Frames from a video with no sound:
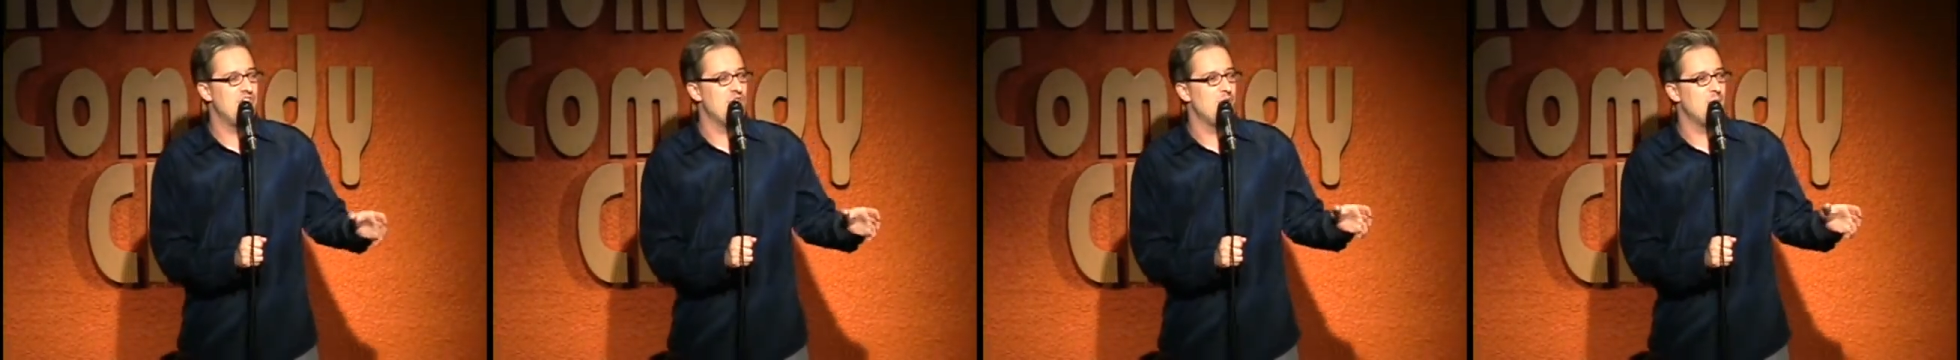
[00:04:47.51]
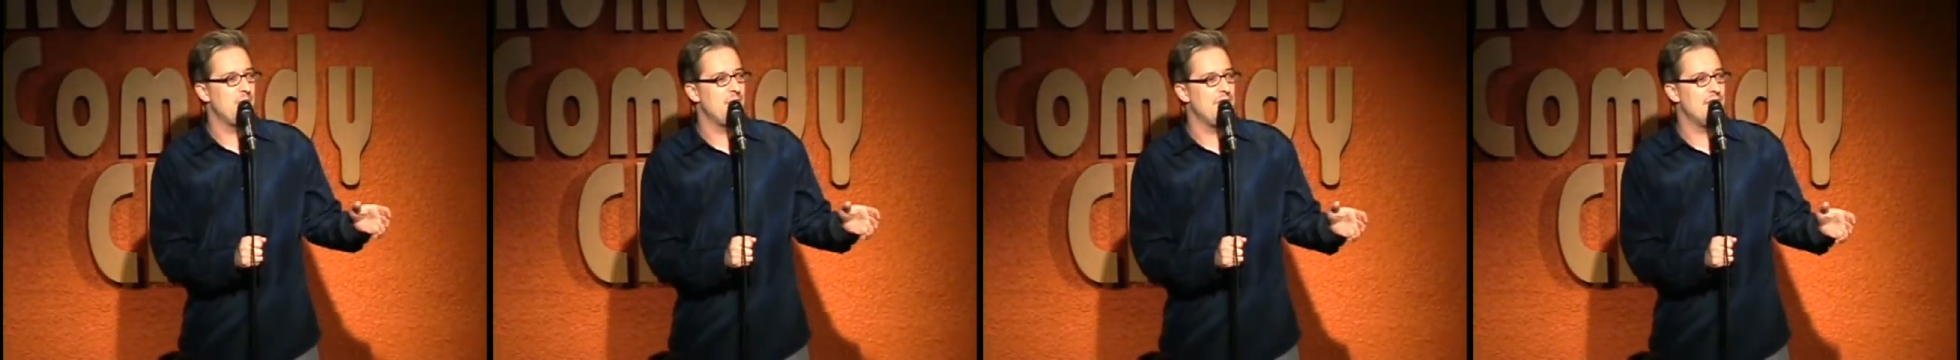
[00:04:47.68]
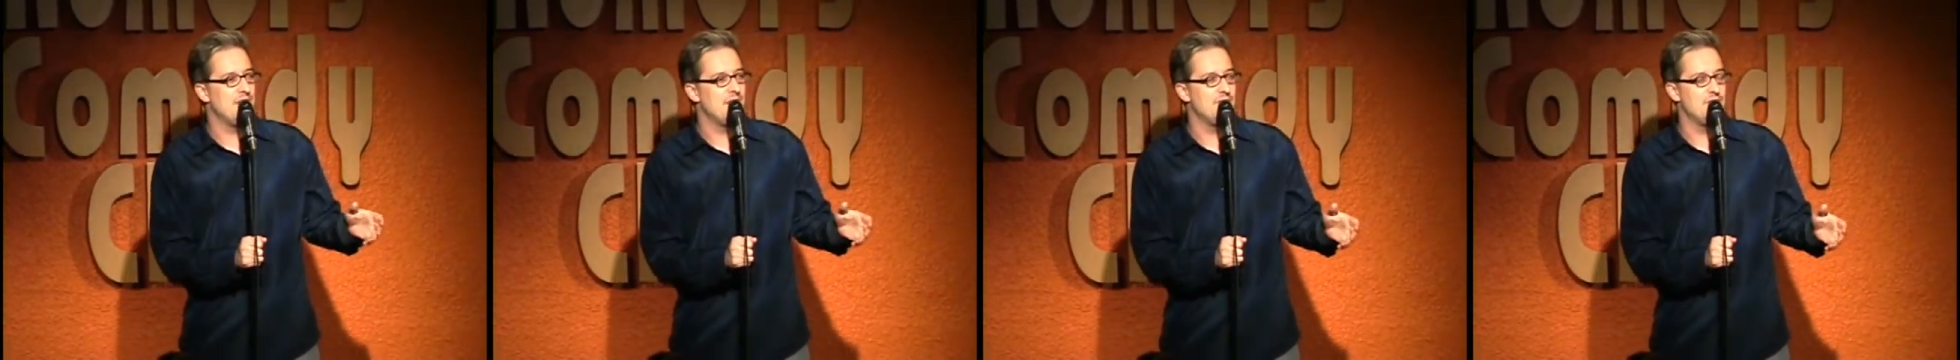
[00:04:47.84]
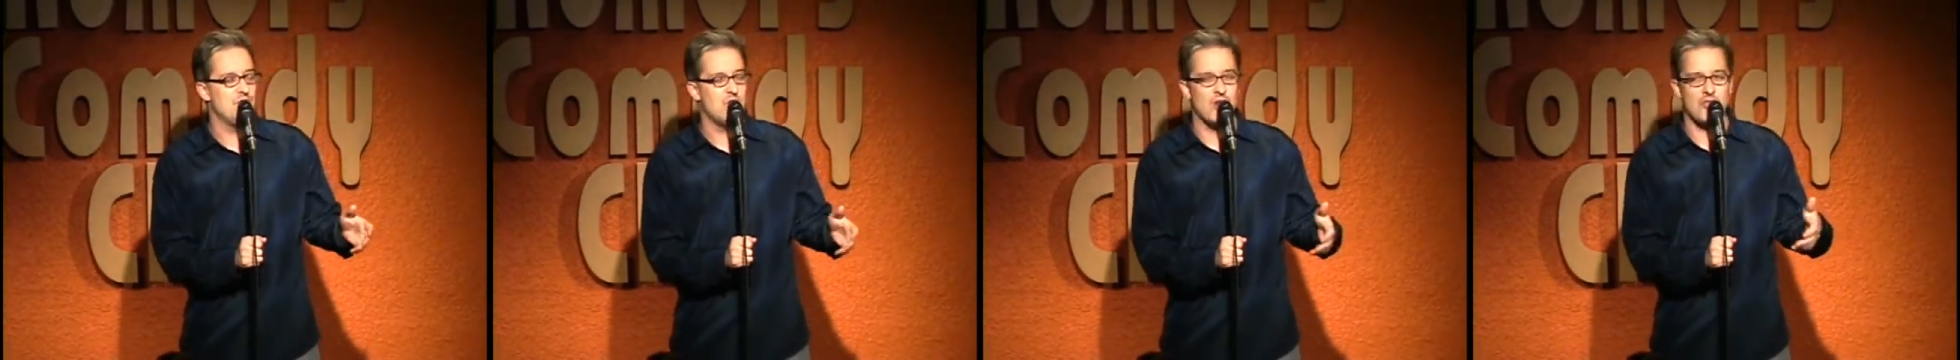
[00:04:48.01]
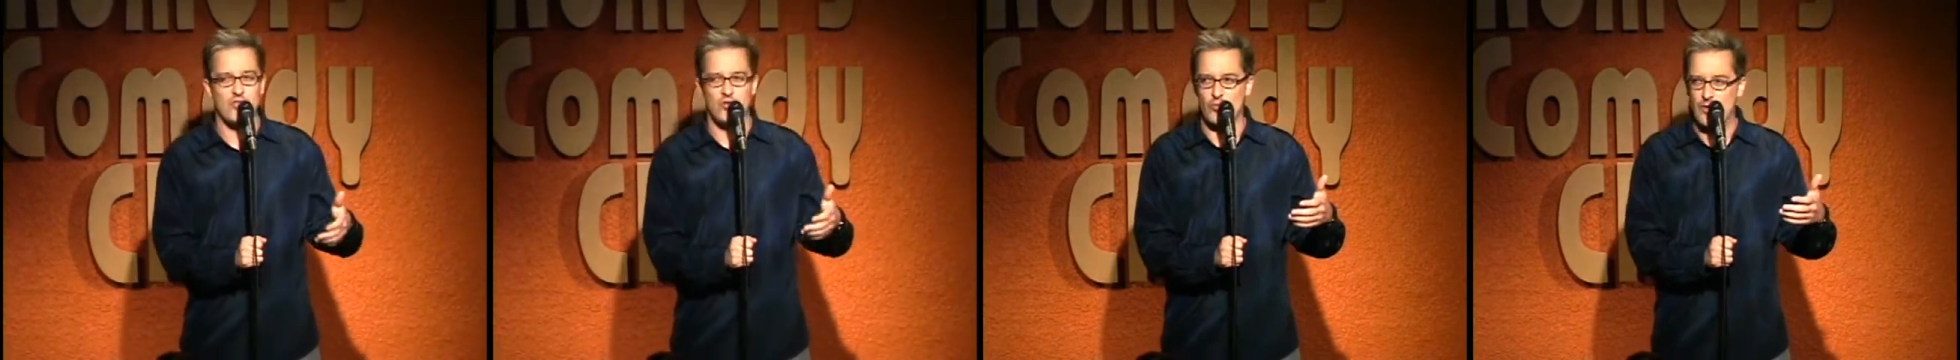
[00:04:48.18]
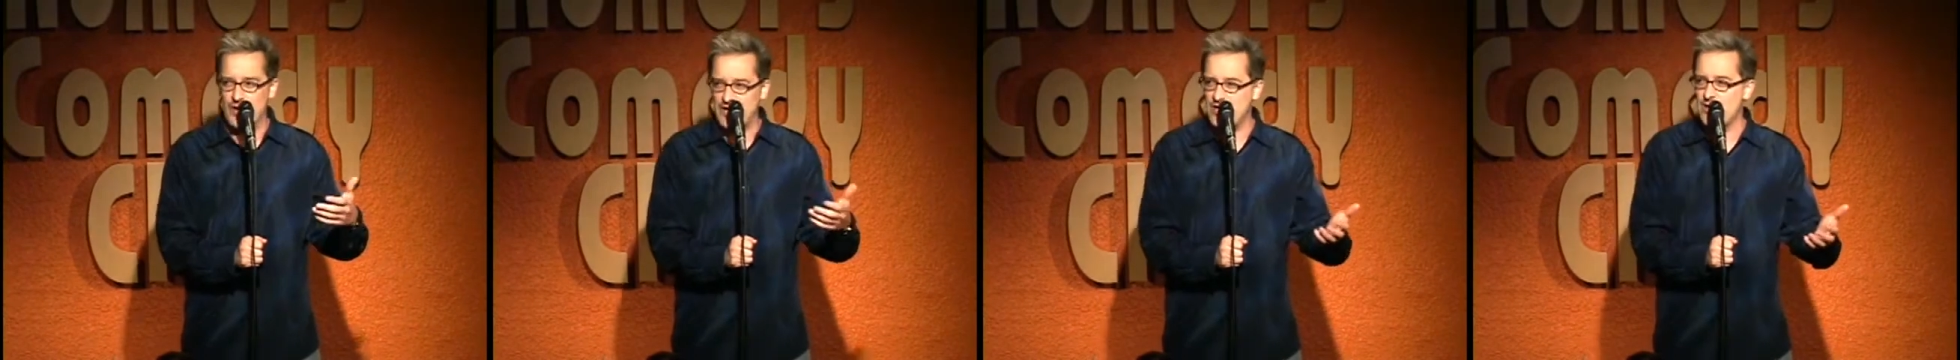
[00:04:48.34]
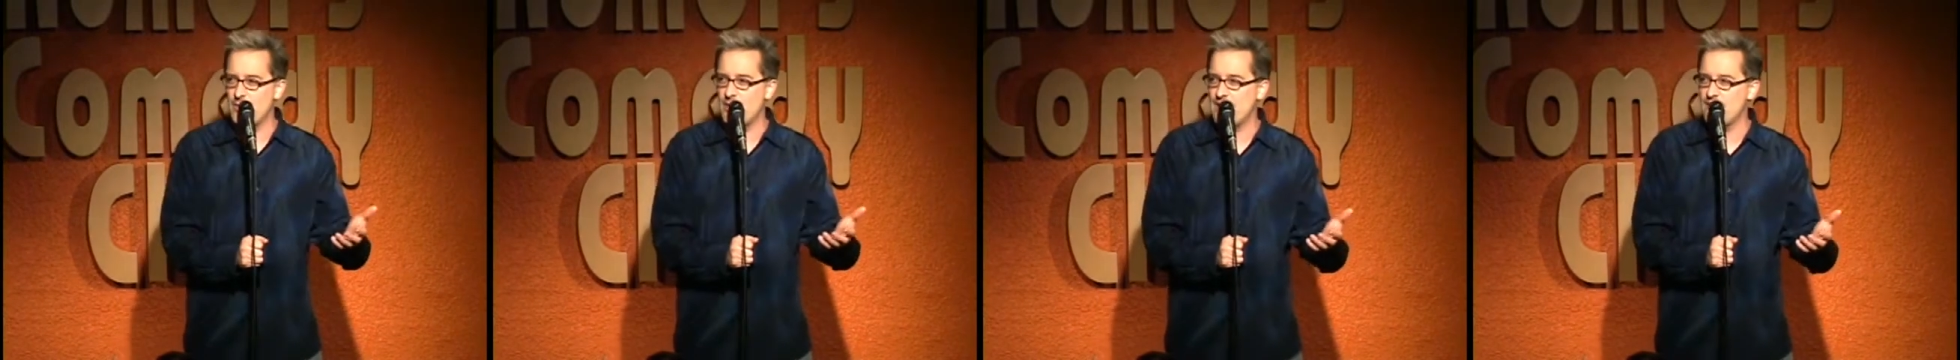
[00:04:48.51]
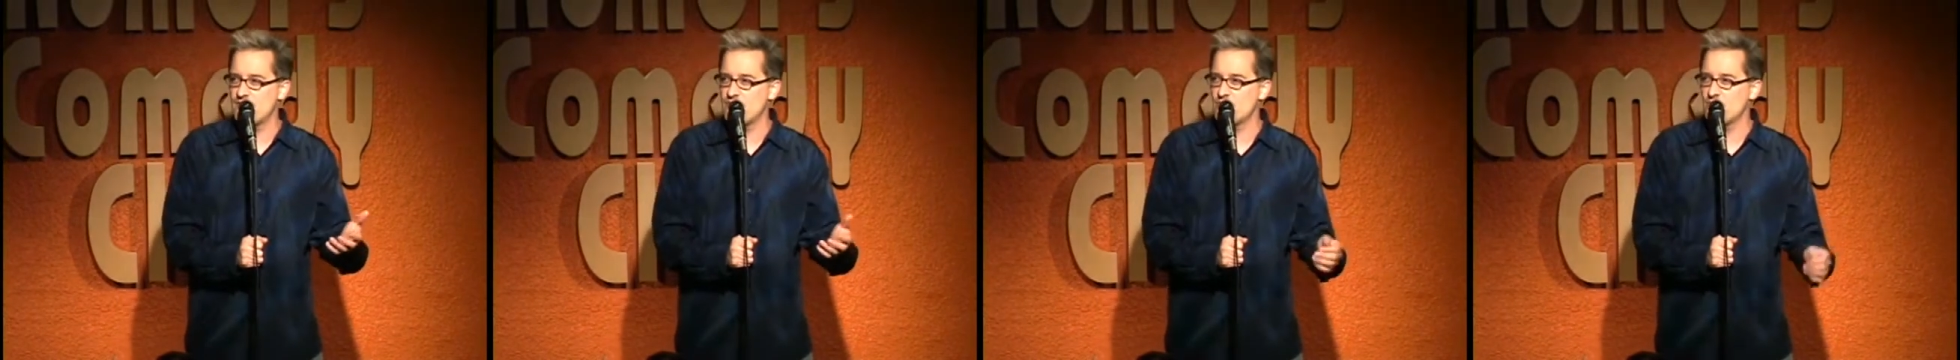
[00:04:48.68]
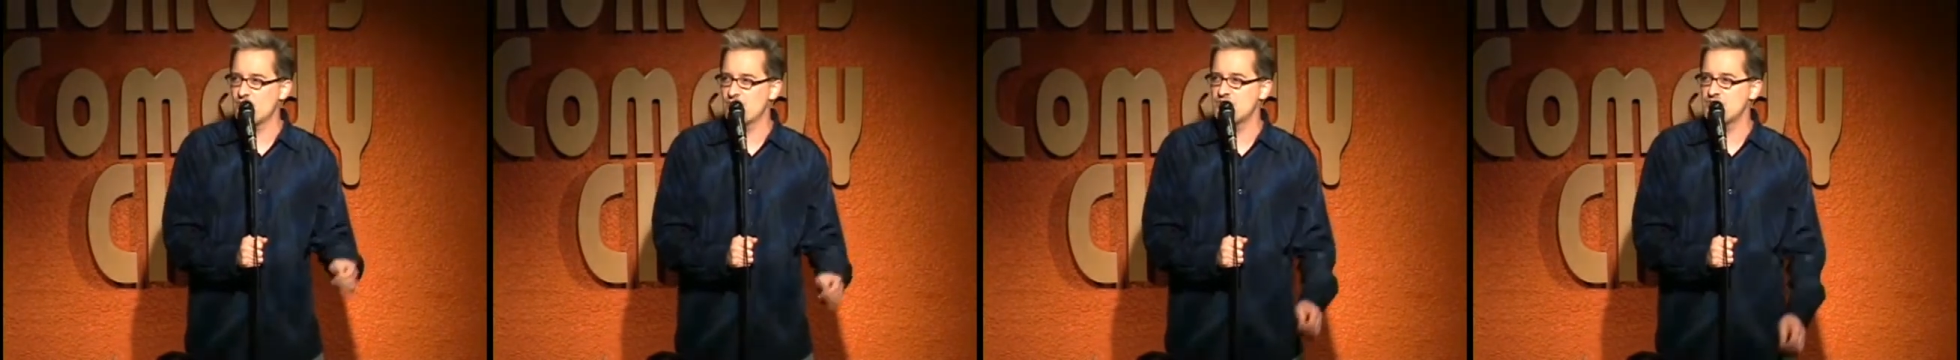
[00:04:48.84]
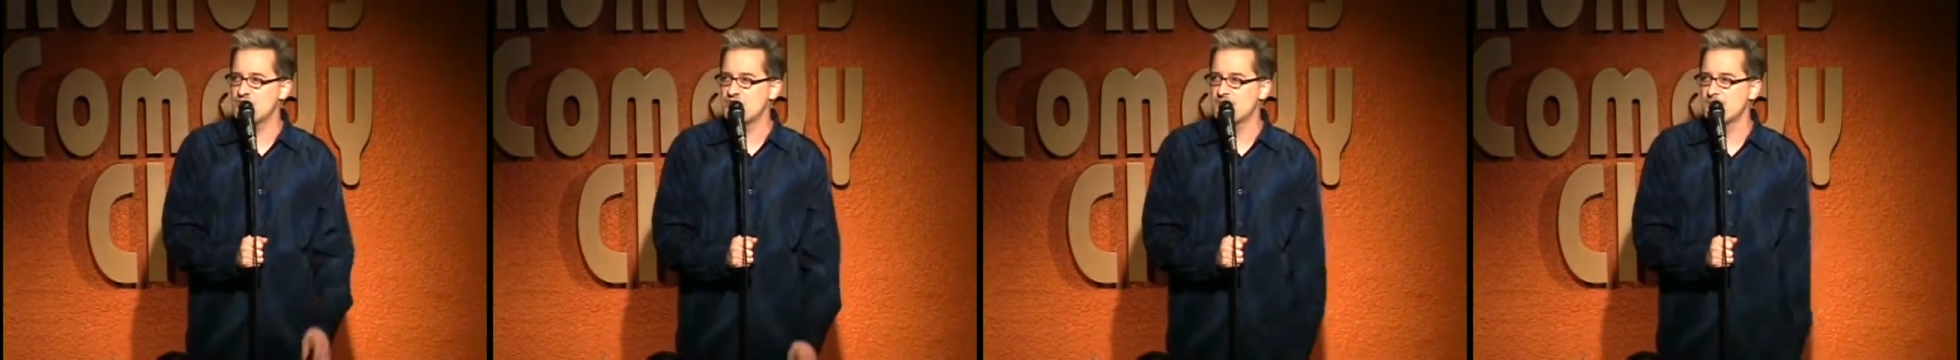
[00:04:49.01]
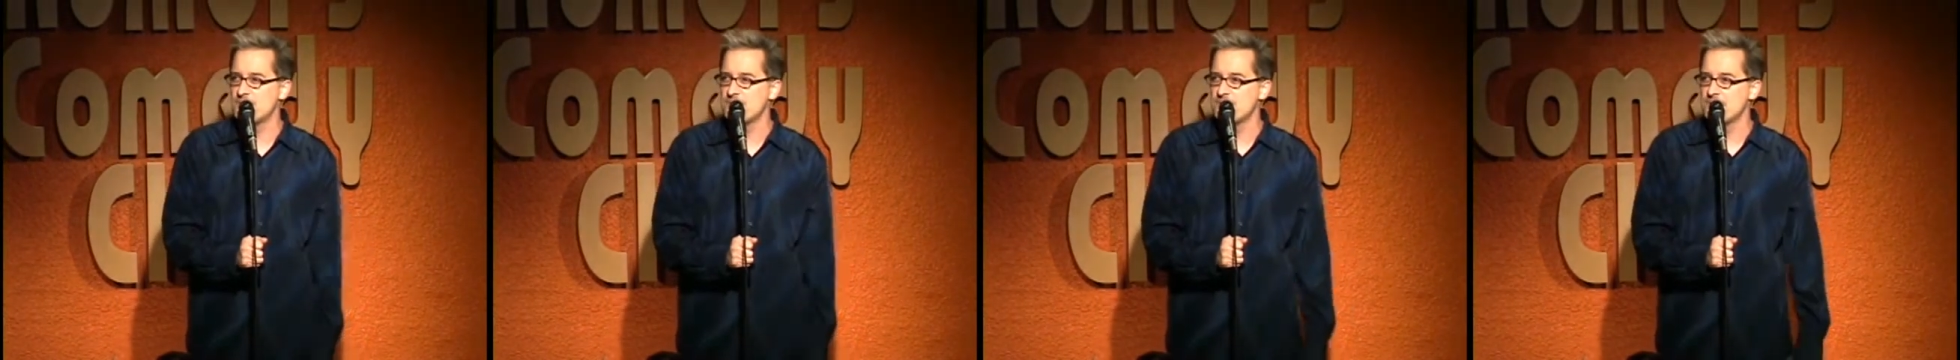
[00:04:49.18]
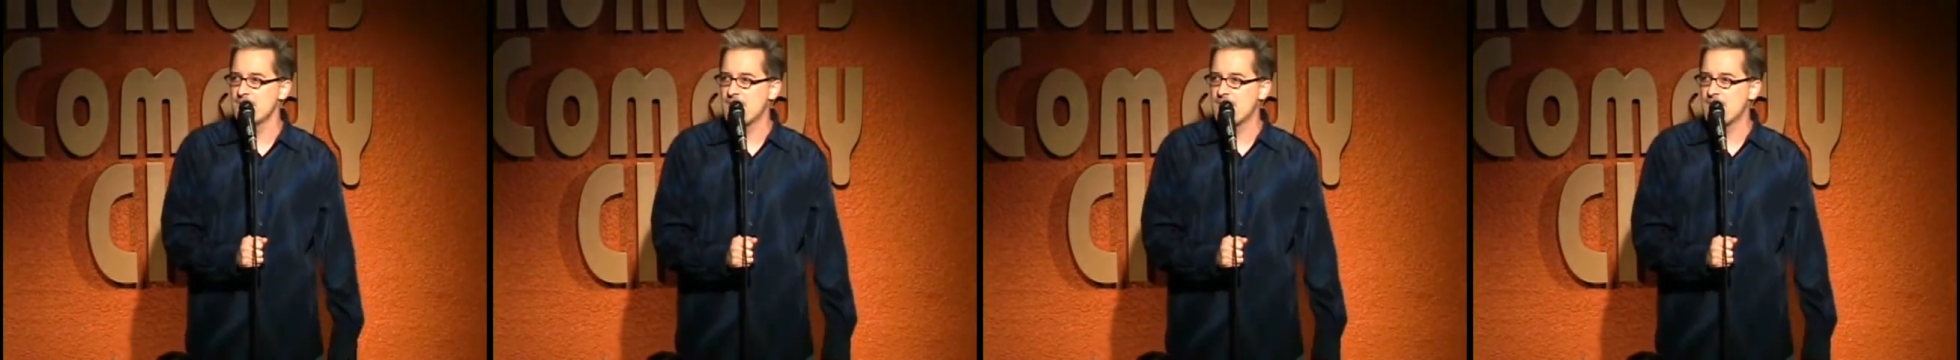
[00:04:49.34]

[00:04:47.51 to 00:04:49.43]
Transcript: to him being interviewed on the radio afterwards.